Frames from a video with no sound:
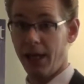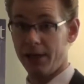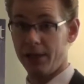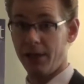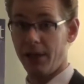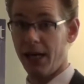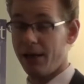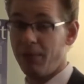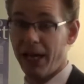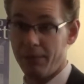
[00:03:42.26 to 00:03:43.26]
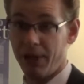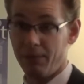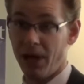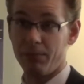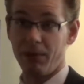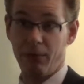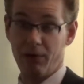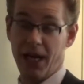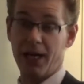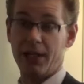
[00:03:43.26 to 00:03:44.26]
and it played a big part
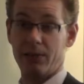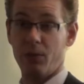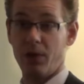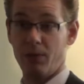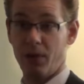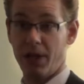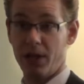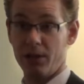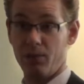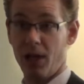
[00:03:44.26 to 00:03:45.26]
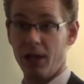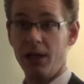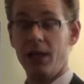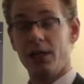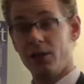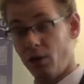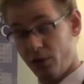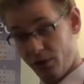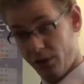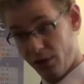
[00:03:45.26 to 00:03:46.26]
before ALACs were there as well. So
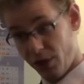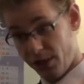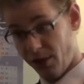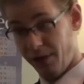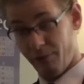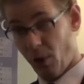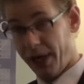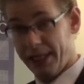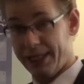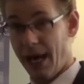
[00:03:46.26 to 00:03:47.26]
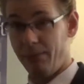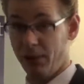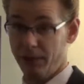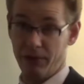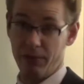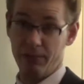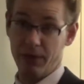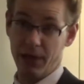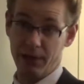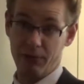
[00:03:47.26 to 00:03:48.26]
just to give one example from
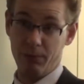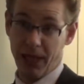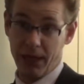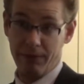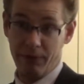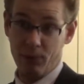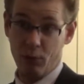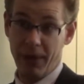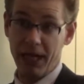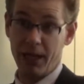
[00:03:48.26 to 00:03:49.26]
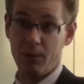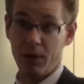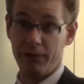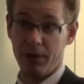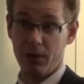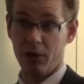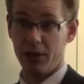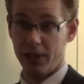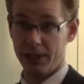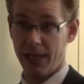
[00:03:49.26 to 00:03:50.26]
Romania, one of the
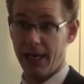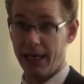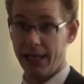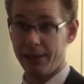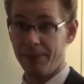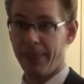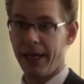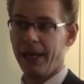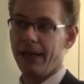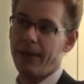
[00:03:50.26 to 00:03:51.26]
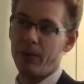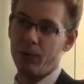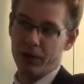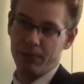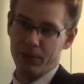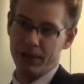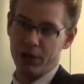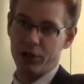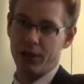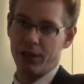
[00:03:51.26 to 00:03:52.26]
earliest ALACs, they were in a
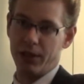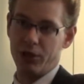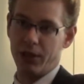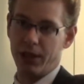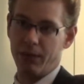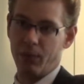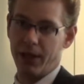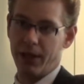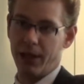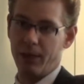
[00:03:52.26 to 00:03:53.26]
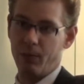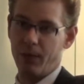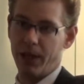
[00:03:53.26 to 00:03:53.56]
position initially where they